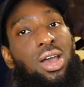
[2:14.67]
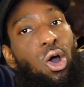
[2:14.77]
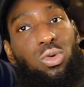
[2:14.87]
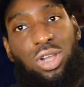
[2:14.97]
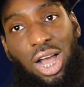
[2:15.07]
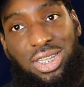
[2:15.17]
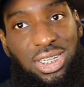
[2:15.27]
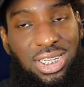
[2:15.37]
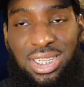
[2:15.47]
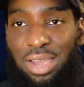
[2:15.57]
Older
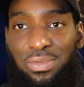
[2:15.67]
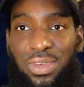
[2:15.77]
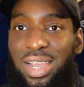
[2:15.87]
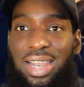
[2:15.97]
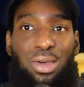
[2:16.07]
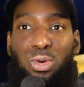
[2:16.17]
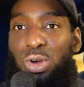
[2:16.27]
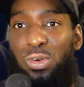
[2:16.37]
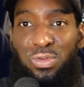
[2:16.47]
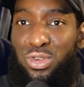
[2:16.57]
cousins, the same thing. They were
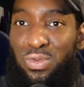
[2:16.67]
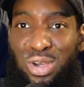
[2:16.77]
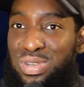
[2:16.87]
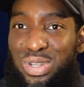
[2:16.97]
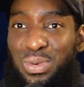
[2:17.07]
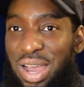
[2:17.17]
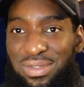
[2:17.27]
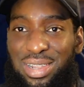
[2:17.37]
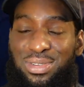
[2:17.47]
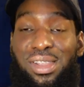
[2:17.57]
off on the road to do
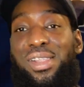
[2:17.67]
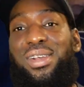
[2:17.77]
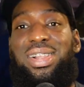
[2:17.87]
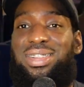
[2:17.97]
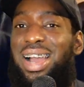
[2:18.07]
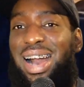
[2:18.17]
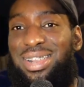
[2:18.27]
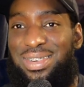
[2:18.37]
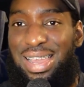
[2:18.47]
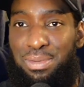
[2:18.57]
whatever they were just doing. They was like, I
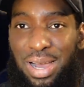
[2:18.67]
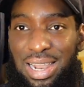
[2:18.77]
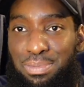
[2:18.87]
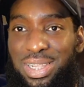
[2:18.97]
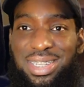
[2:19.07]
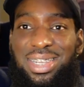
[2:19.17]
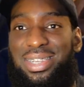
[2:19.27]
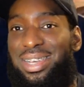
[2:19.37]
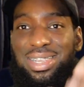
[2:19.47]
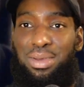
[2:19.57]
don't care about that
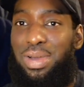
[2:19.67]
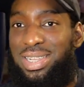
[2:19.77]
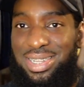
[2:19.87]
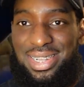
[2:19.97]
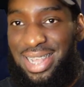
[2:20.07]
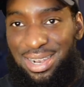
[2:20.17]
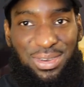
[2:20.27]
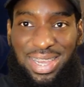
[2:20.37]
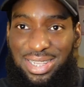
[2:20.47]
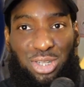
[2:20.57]
PlayStation, I don't care about this Nintendo
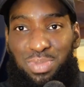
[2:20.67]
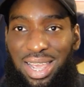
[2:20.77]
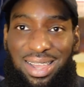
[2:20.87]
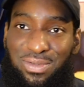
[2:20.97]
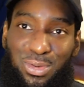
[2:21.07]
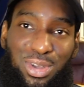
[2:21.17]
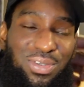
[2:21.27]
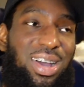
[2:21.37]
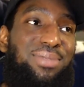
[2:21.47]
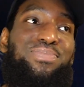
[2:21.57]
here, just play it if you
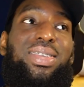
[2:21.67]
want, right?